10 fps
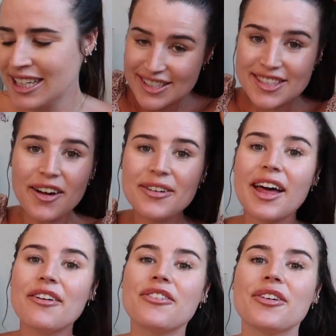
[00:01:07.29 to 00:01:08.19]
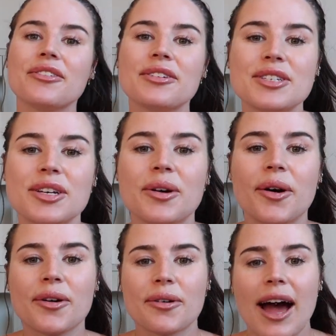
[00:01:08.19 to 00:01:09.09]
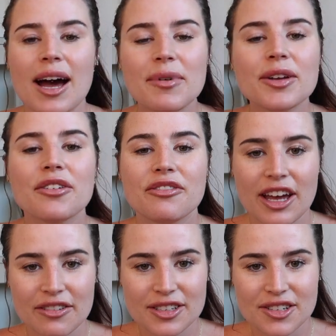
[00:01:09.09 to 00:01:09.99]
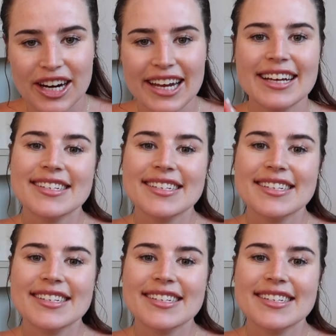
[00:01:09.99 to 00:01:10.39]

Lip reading: So without further ado, grab your favorite drink,